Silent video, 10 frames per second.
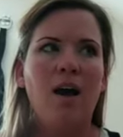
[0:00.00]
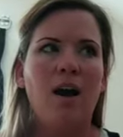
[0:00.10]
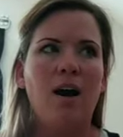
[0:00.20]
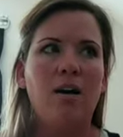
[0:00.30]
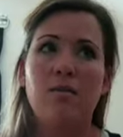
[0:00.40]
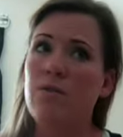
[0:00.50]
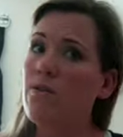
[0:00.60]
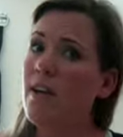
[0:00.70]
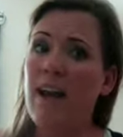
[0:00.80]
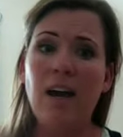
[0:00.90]

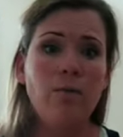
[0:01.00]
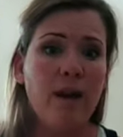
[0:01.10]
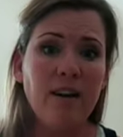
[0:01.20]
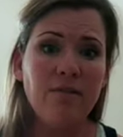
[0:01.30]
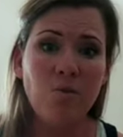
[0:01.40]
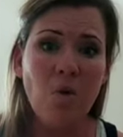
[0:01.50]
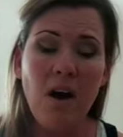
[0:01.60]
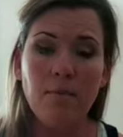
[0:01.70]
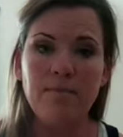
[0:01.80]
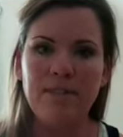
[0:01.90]
You can add weight if you
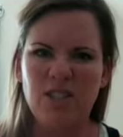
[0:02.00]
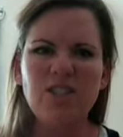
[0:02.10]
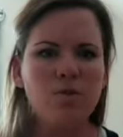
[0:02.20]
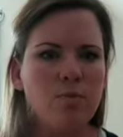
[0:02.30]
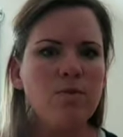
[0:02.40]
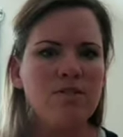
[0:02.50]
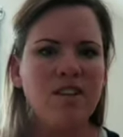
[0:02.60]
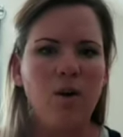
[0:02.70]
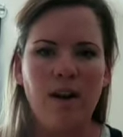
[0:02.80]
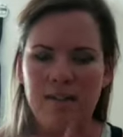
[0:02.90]
want, but just do them real
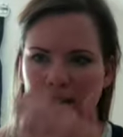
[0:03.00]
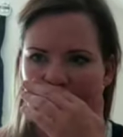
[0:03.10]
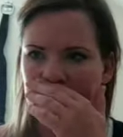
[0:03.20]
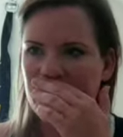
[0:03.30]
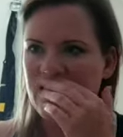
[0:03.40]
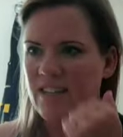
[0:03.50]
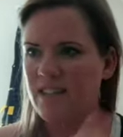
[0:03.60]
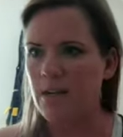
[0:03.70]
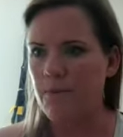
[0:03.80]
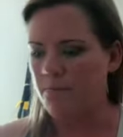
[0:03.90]
slow, and I think that's going to be